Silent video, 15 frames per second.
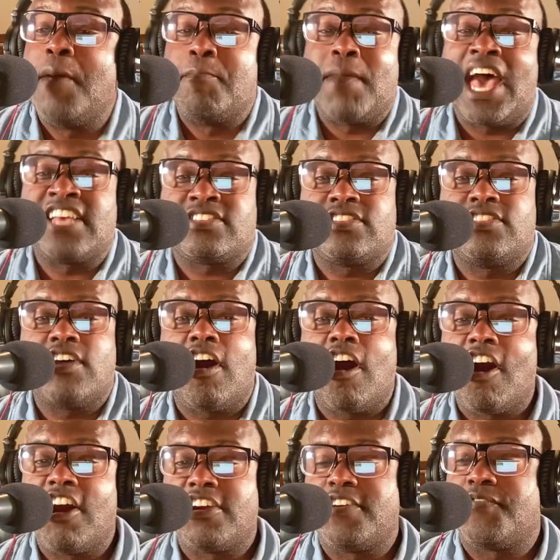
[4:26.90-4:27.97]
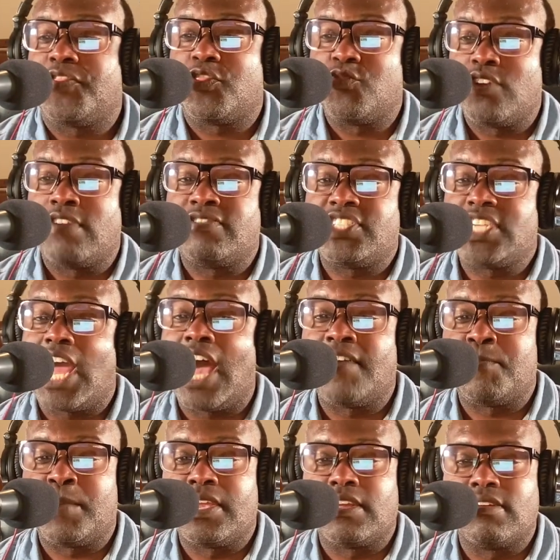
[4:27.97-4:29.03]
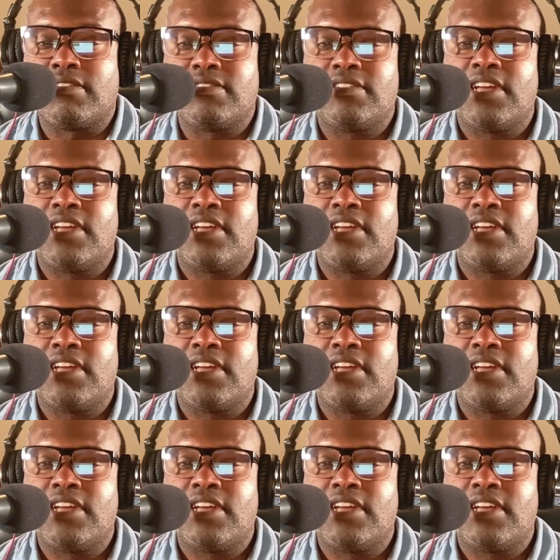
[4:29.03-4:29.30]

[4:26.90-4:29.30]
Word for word: master the art of thrift shopping,